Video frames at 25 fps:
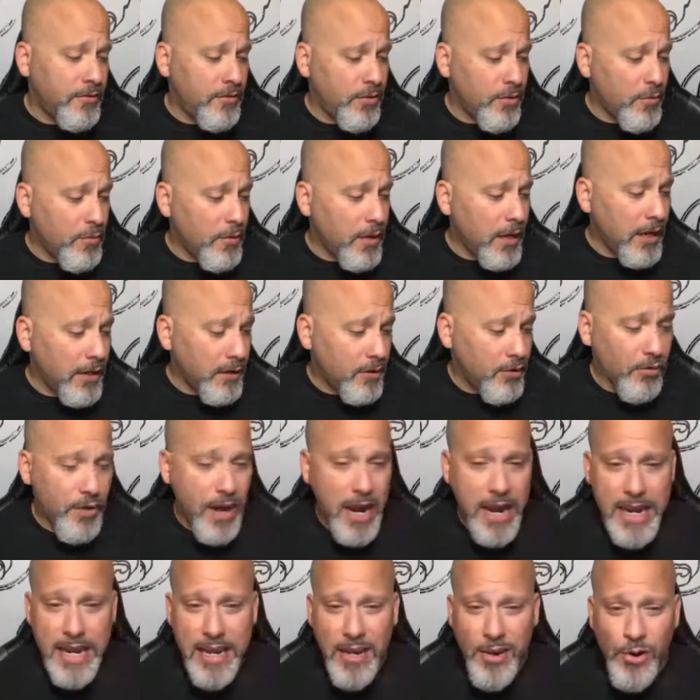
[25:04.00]
to
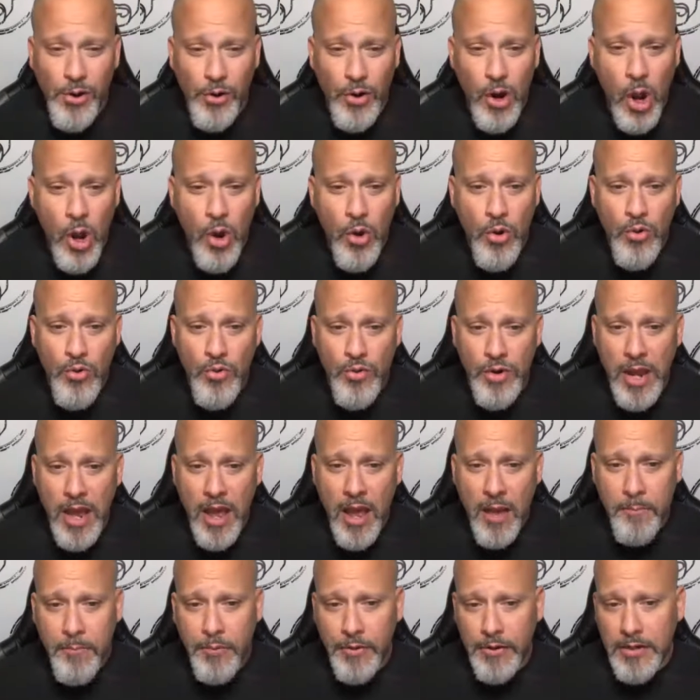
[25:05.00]
creating your own
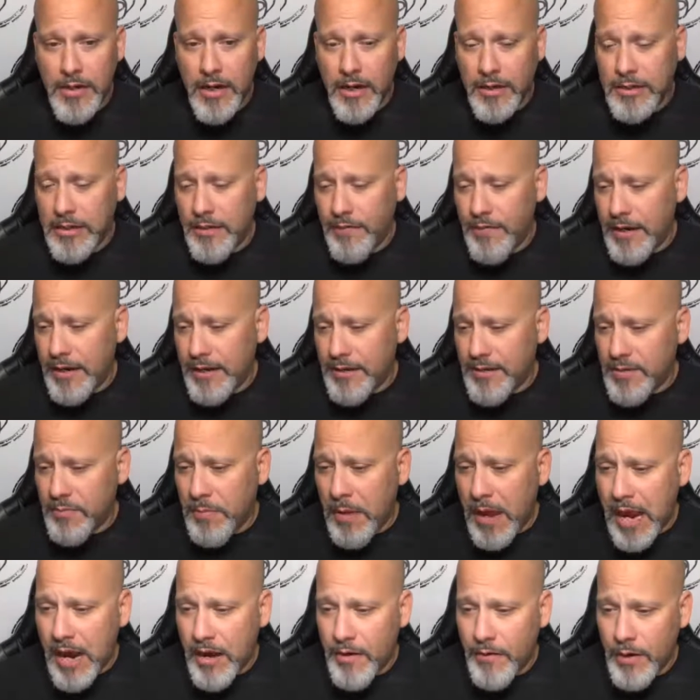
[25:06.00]
productive and
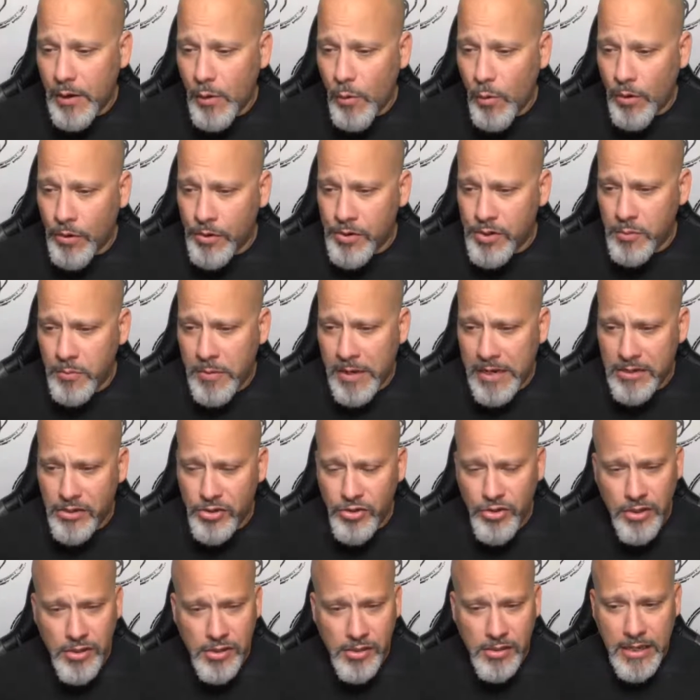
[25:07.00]
inspiring workspace,
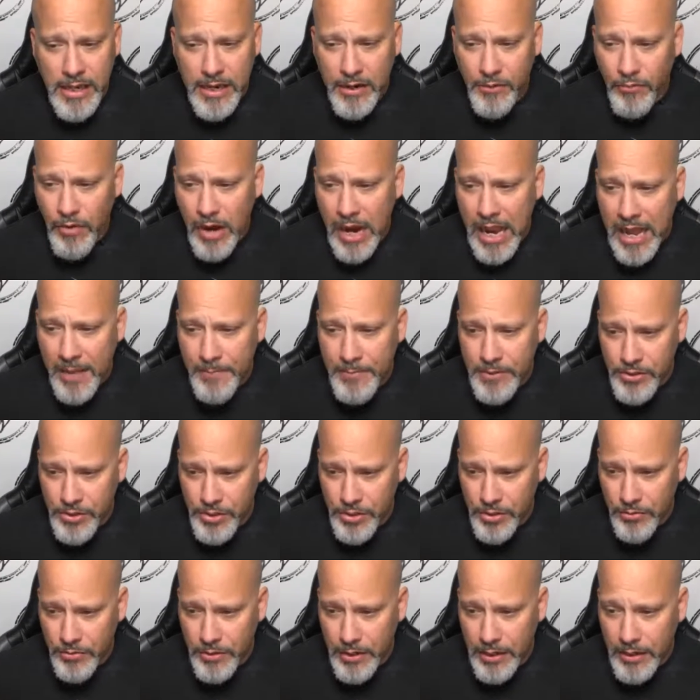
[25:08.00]
just like Rob is
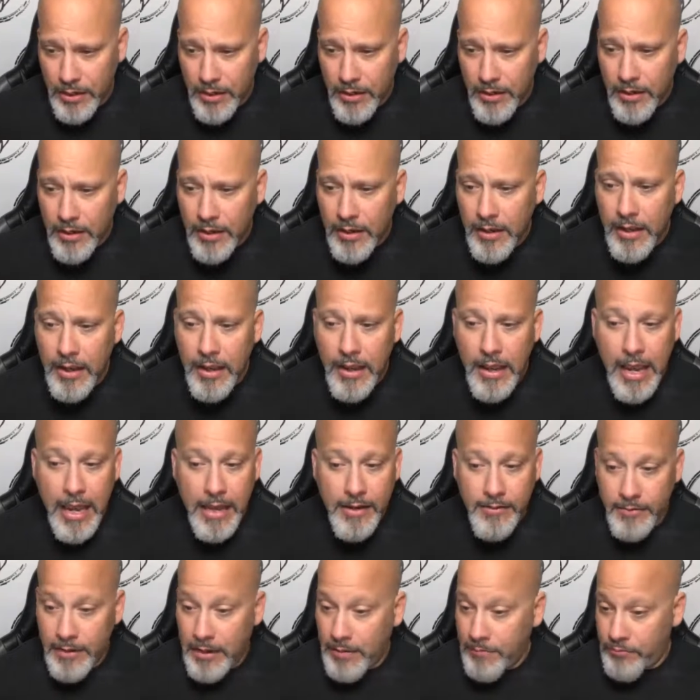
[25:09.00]
doing.
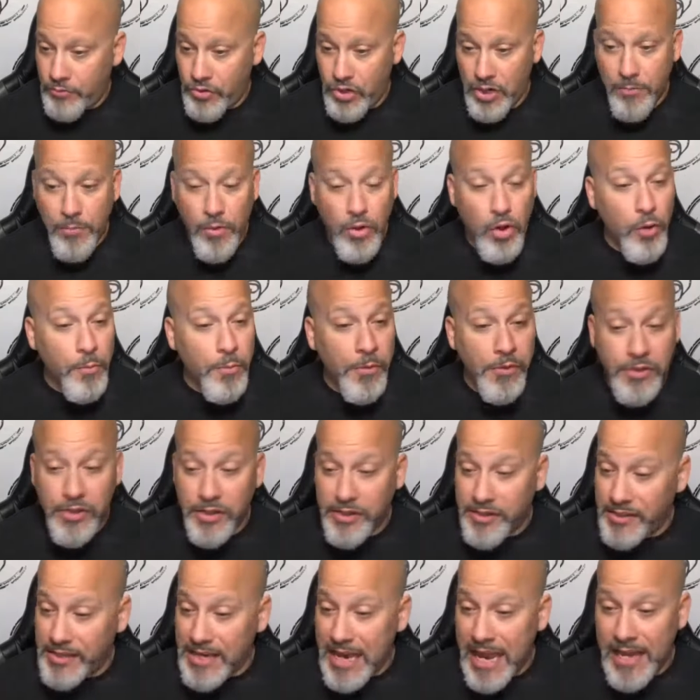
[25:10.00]
And Jim Cooper
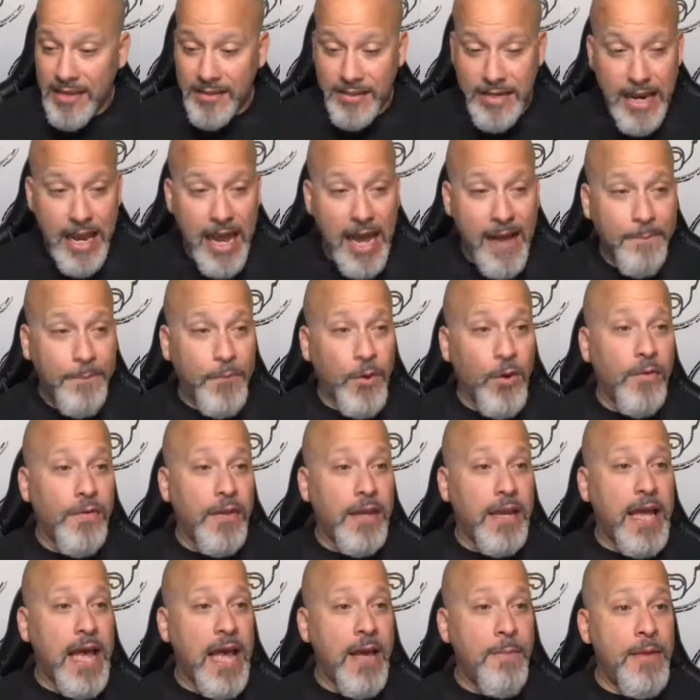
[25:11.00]
just says he hopped on the
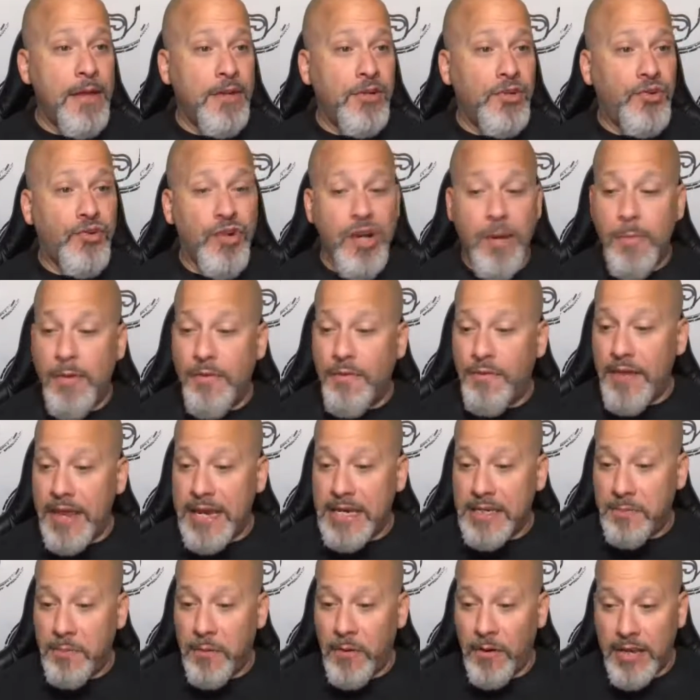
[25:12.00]
comment stream in
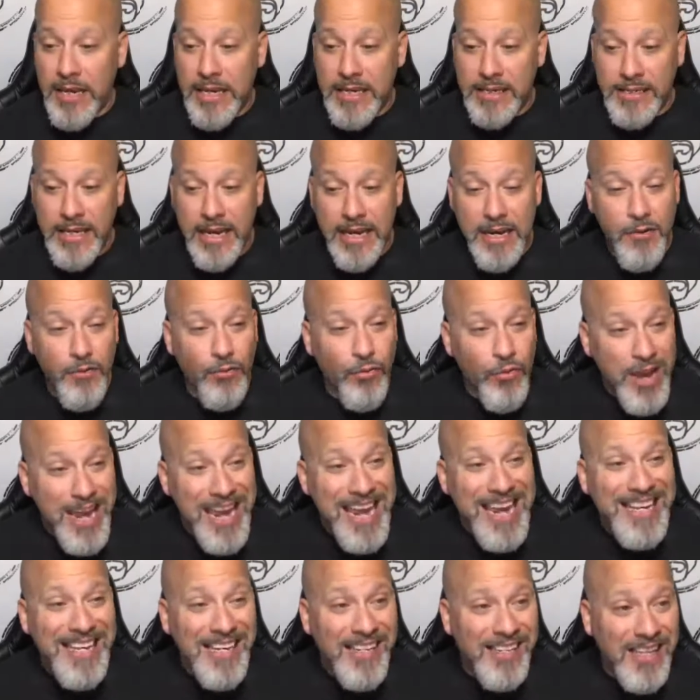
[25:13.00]
Facebook. He said he
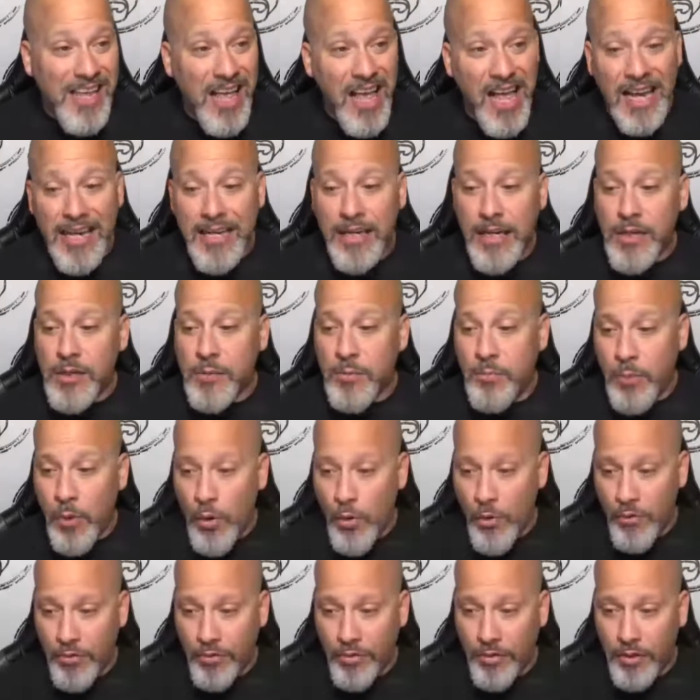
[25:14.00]
redesigned his
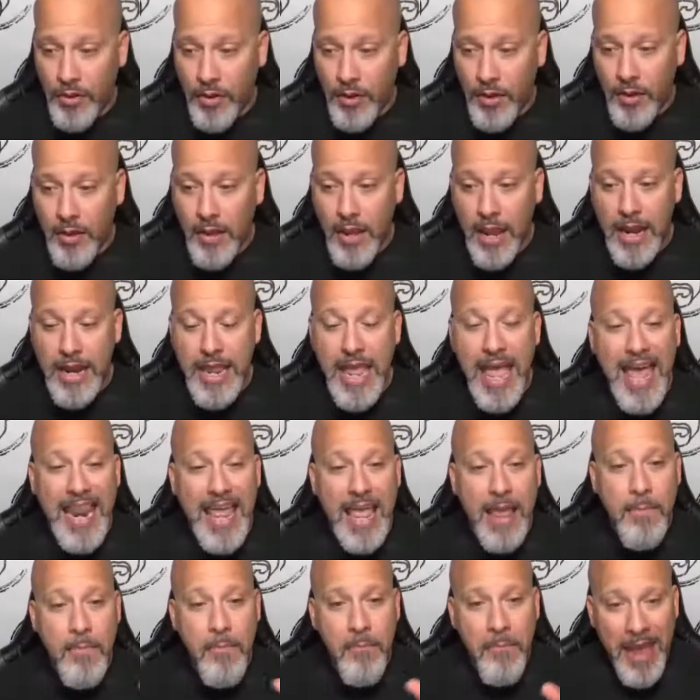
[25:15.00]
booth and he had
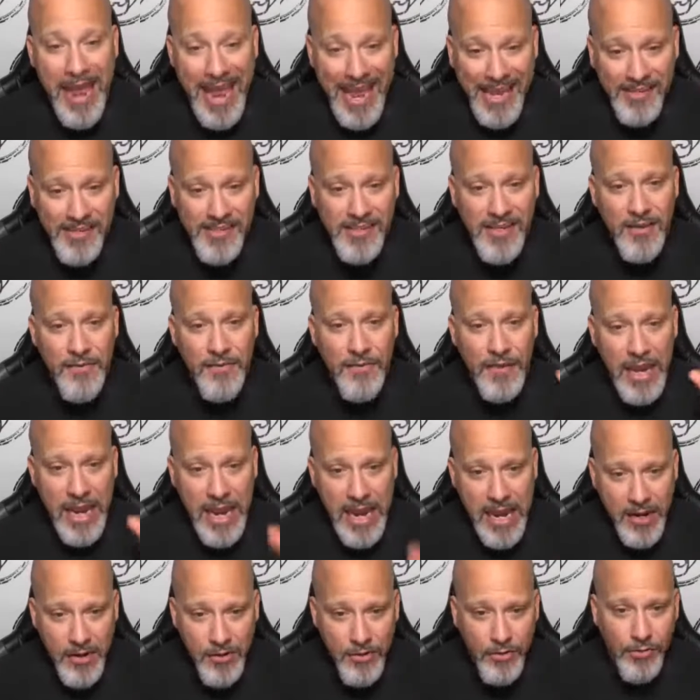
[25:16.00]
a massive
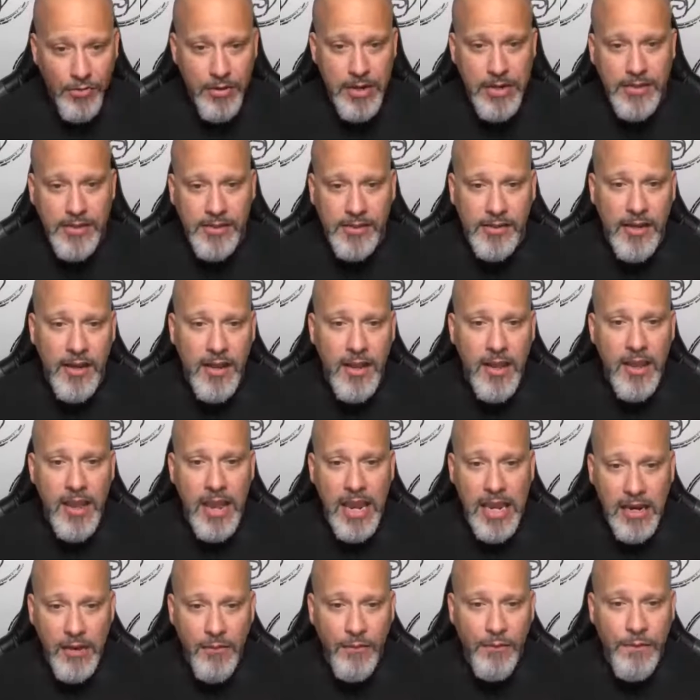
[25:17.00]
increase
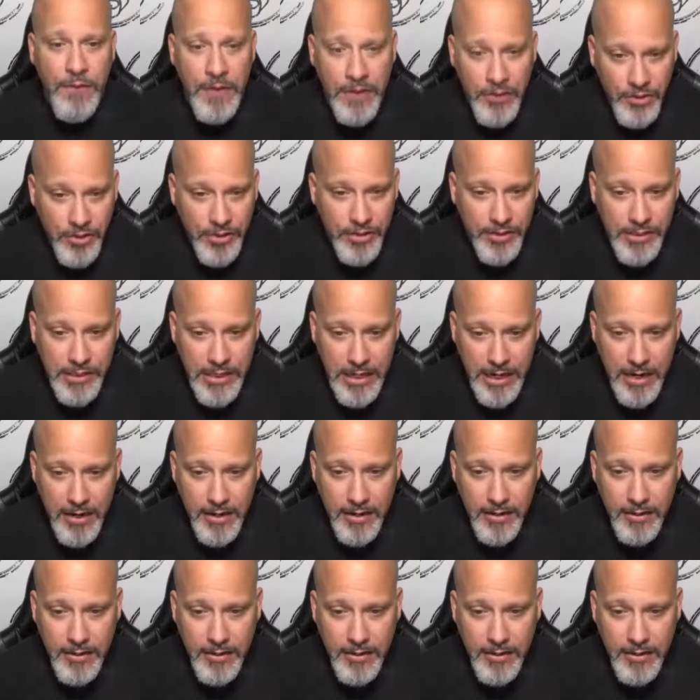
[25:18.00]
in efficiency.